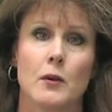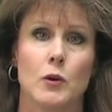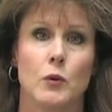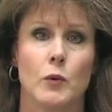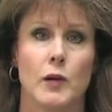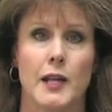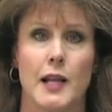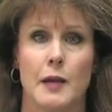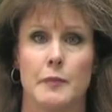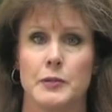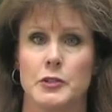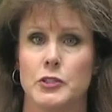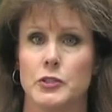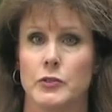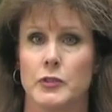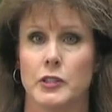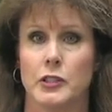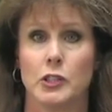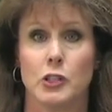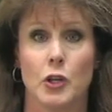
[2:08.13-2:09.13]
or what happened to
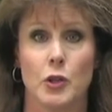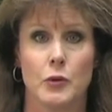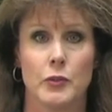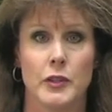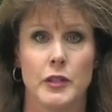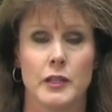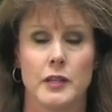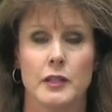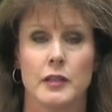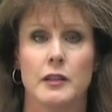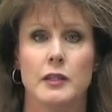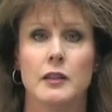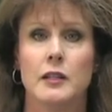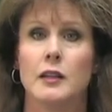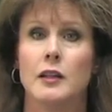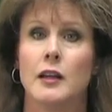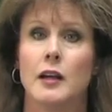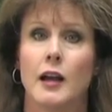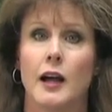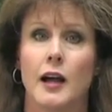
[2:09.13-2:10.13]
the clothing,
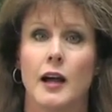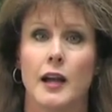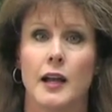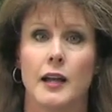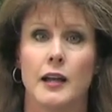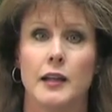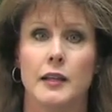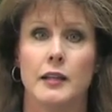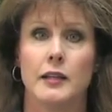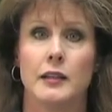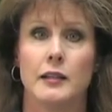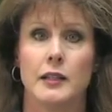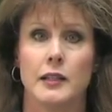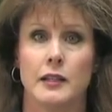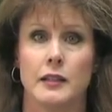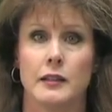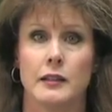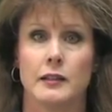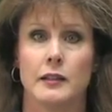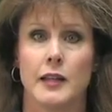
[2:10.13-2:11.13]
I
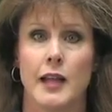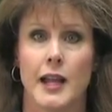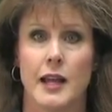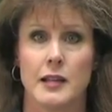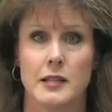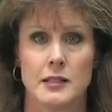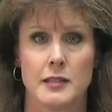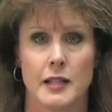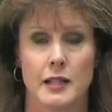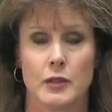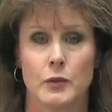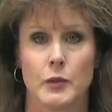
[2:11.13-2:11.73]
can ask that